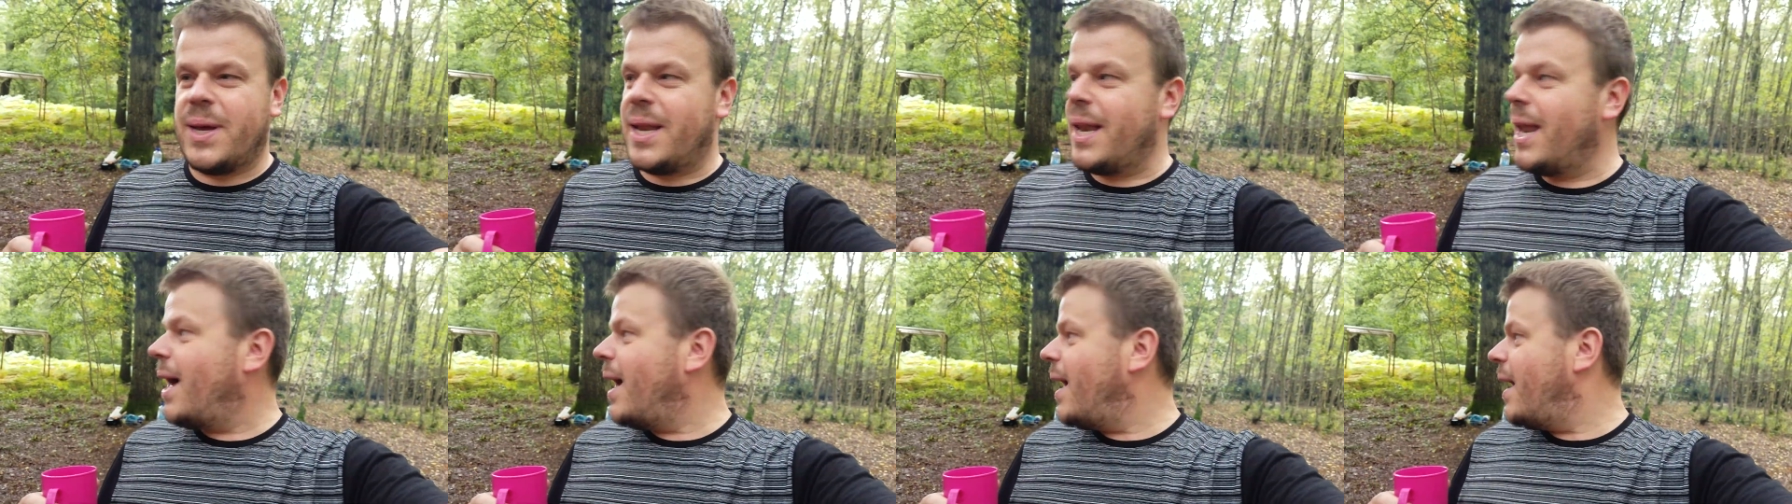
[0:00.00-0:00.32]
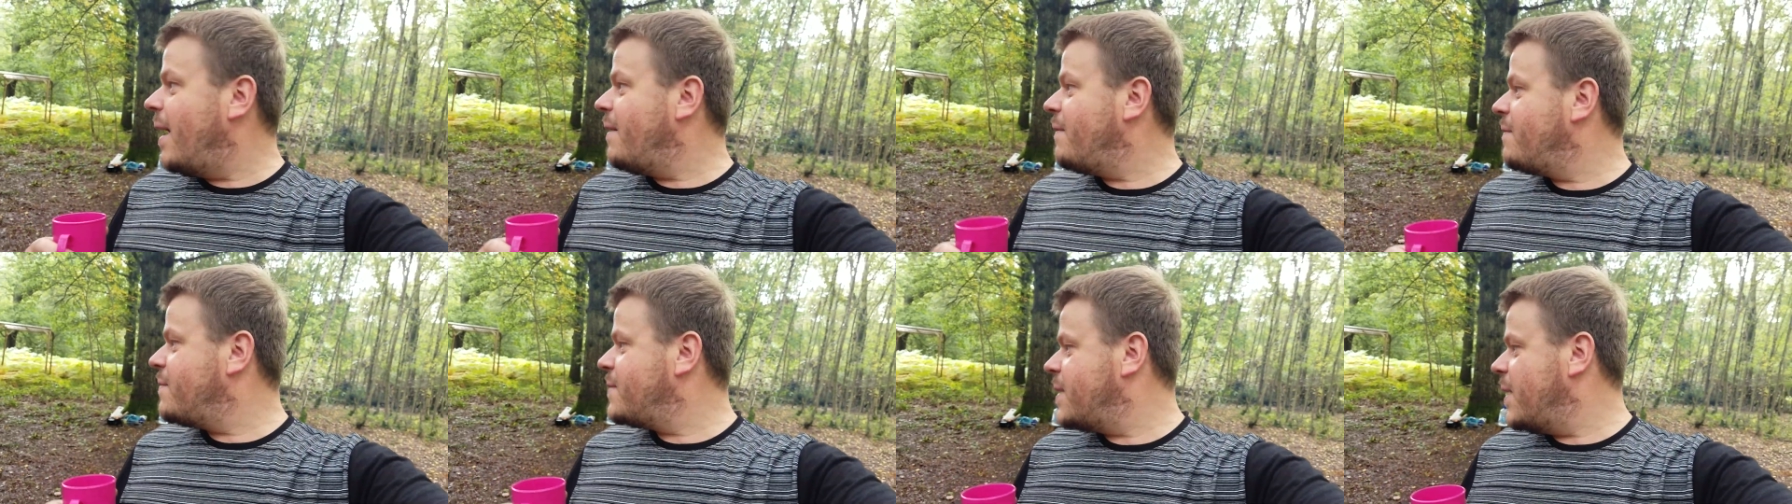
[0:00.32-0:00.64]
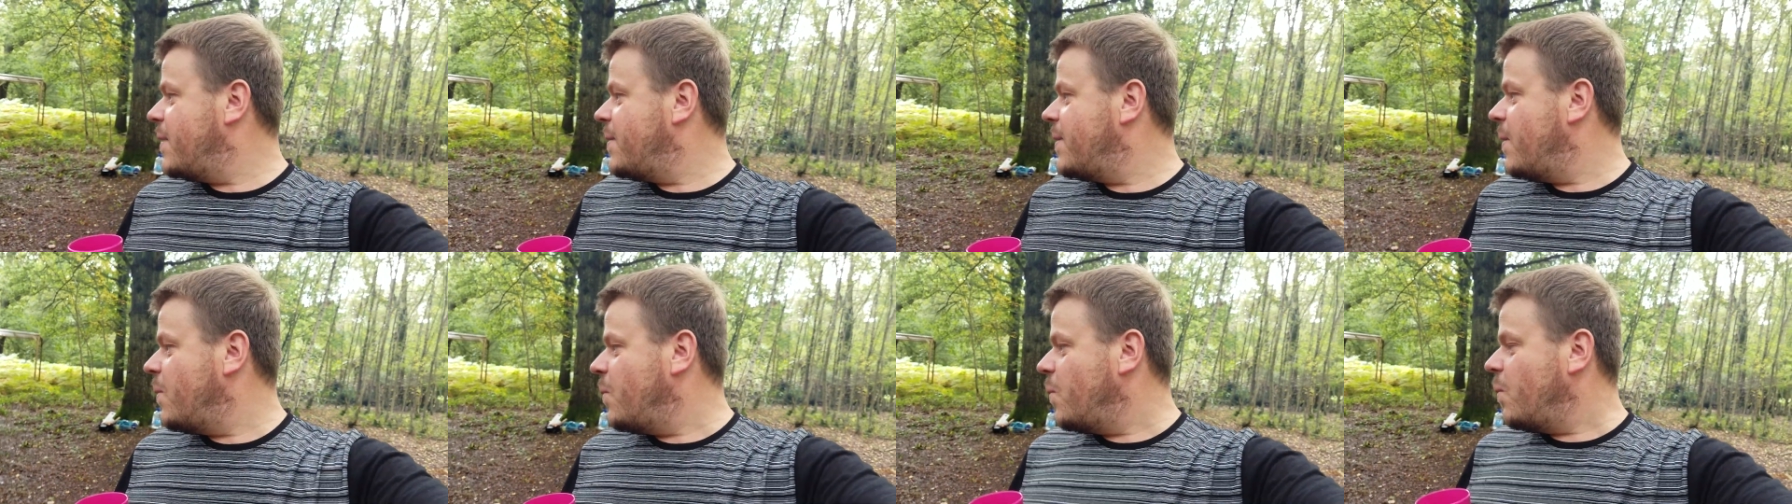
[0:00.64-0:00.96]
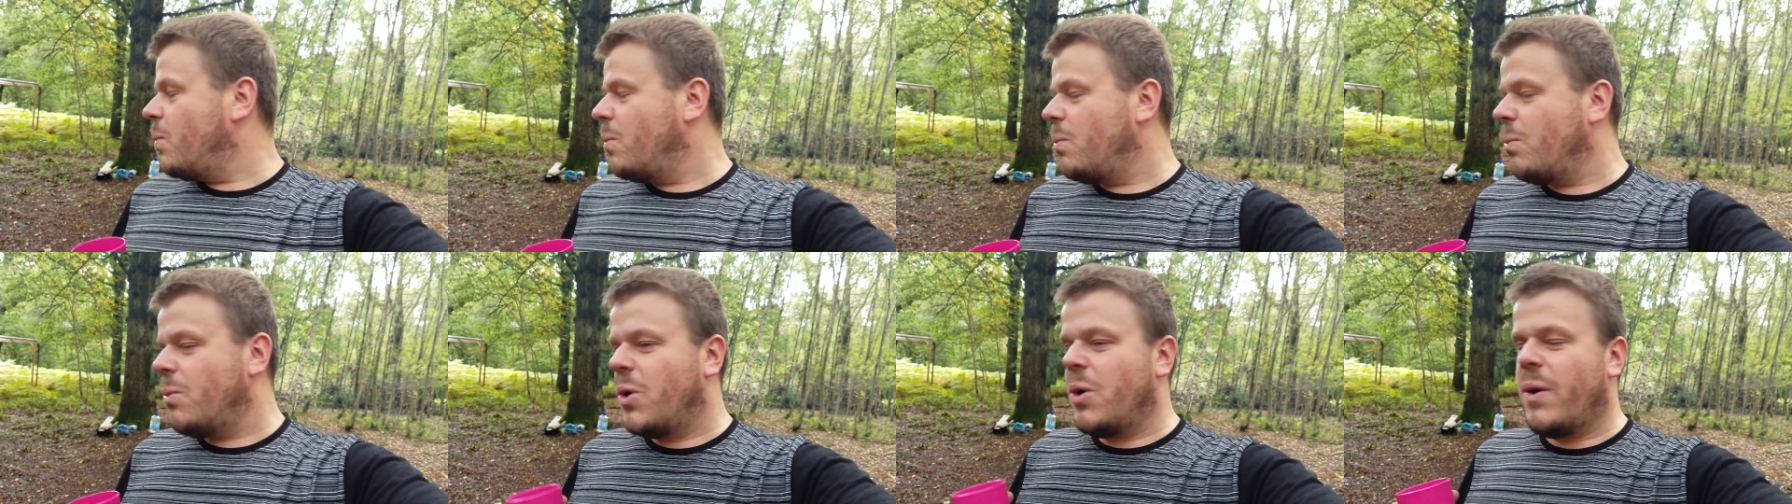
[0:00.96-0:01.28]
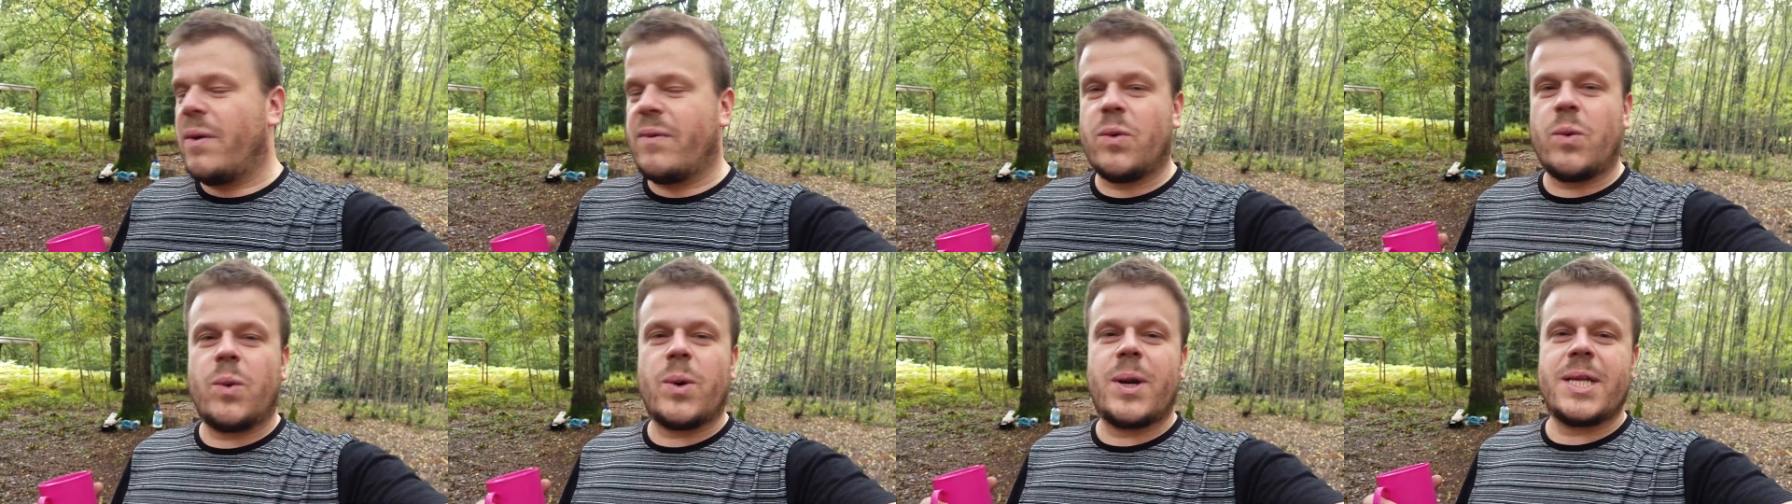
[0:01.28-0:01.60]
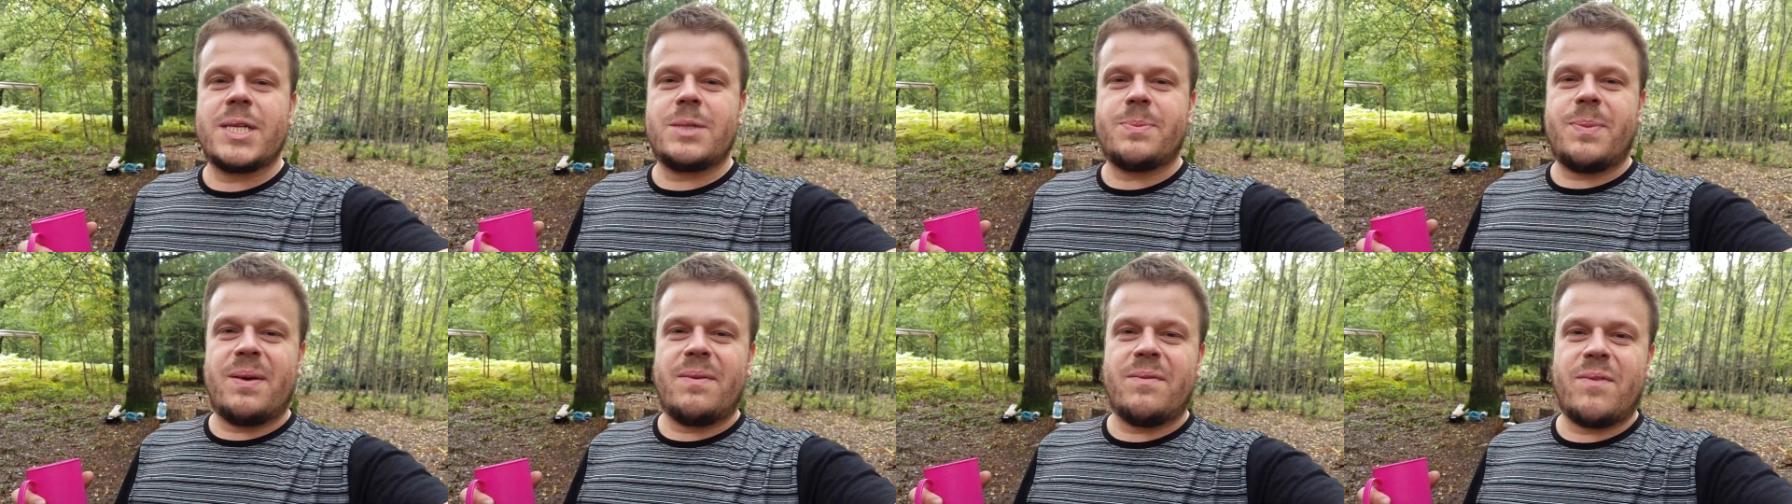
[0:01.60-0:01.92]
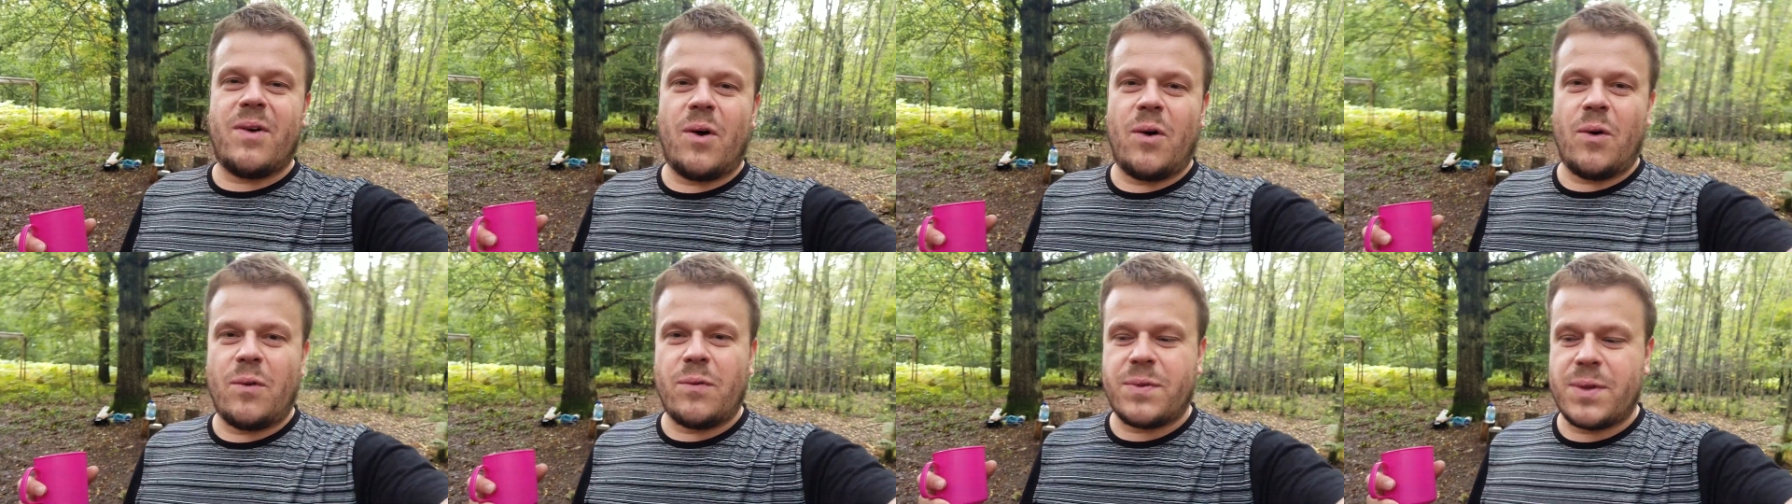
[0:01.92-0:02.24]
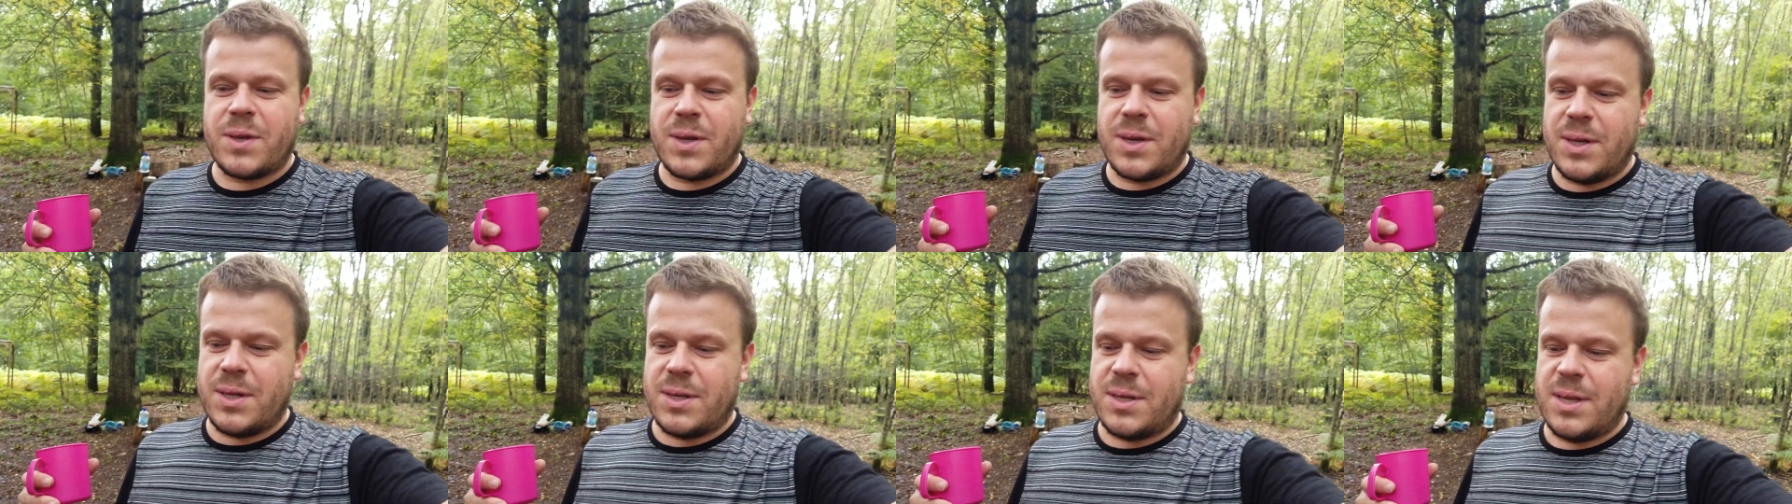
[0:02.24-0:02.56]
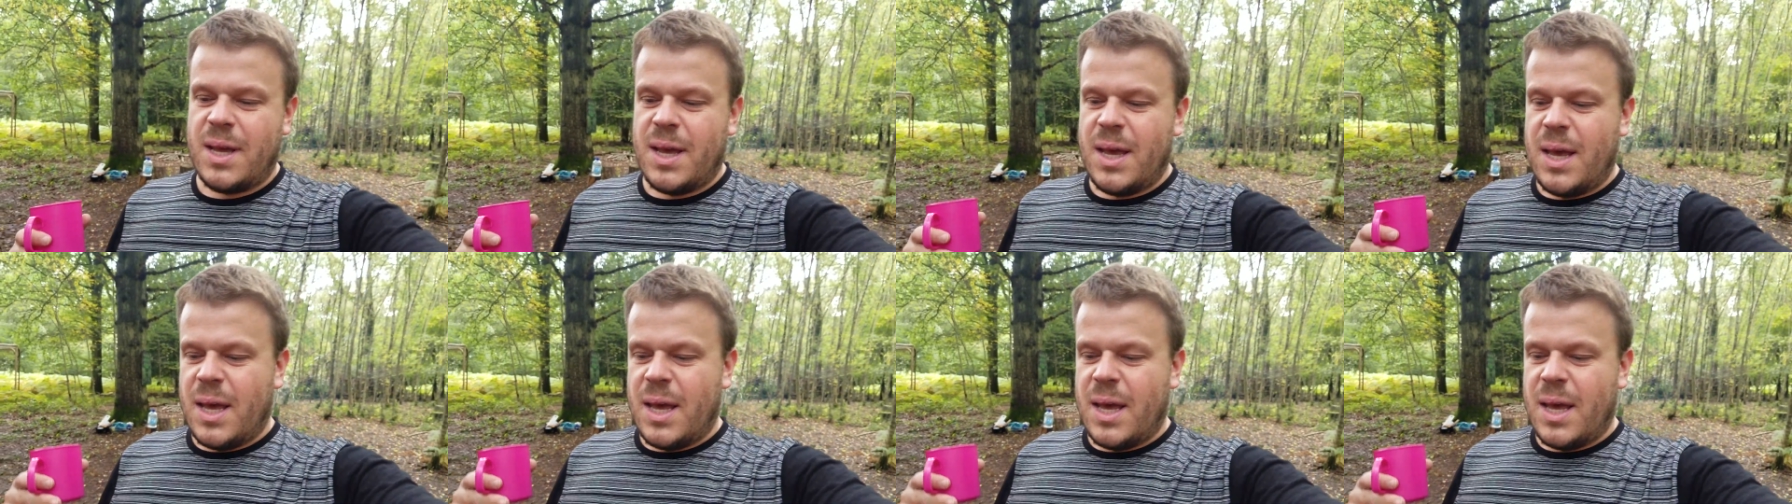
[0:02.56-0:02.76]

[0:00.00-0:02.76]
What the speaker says: live so that whoever wanted to be involved could